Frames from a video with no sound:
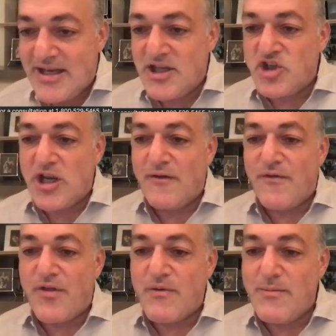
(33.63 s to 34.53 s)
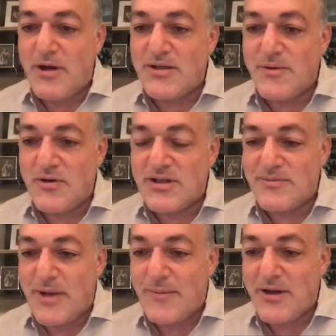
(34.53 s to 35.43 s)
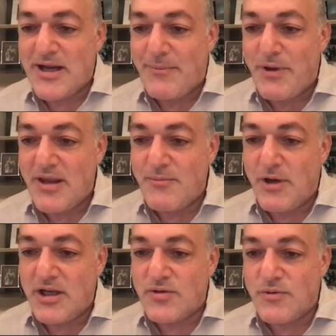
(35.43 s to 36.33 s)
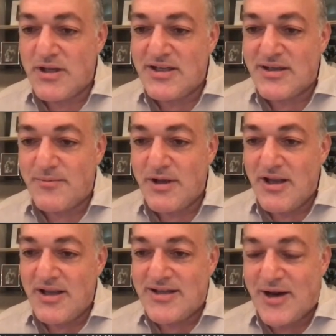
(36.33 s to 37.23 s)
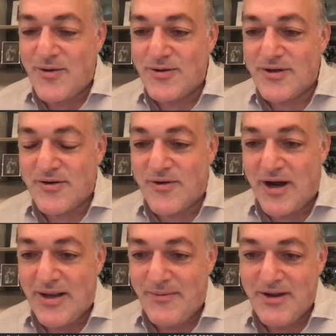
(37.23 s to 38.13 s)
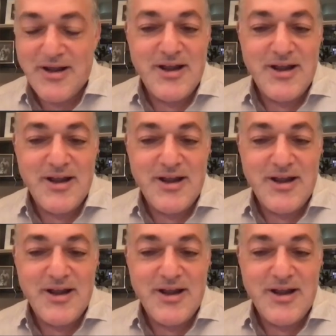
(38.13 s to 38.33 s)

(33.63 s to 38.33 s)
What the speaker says: the jail for 3 months because his mom could not pay the money to release him. Is that called a crime?